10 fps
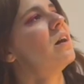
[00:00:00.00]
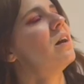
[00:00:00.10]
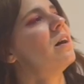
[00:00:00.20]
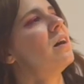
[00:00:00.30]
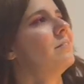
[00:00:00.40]

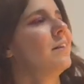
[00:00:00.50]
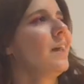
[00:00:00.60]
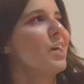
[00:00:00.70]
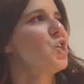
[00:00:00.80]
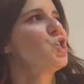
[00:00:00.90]
uh,
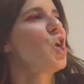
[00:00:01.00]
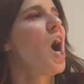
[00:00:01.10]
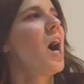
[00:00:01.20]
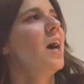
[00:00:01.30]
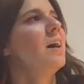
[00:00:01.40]
like a
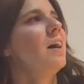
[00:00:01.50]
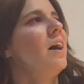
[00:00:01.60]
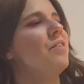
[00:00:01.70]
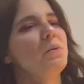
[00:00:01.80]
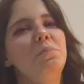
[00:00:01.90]
shot of the